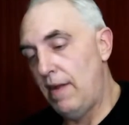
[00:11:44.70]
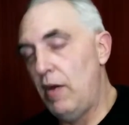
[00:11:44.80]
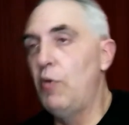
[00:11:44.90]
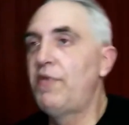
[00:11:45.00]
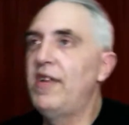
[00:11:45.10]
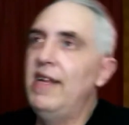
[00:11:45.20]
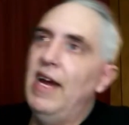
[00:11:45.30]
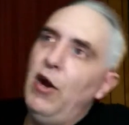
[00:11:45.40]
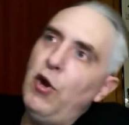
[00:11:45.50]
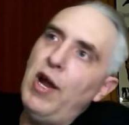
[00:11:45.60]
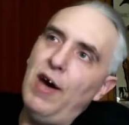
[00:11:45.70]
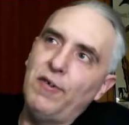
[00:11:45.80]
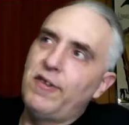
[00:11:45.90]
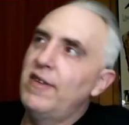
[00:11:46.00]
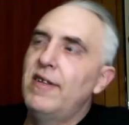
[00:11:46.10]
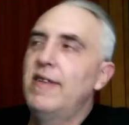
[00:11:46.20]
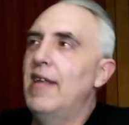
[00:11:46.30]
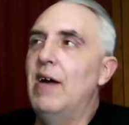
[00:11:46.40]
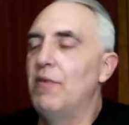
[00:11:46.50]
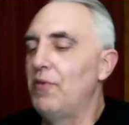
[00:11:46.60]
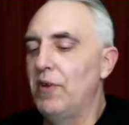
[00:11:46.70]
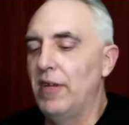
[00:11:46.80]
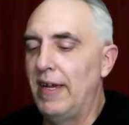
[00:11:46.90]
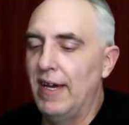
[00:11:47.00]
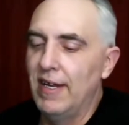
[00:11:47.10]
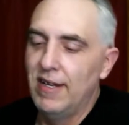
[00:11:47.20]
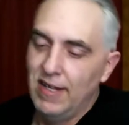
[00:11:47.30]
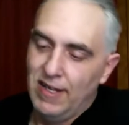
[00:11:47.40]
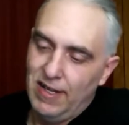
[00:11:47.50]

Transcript: And the whole scene at her house, that was really good.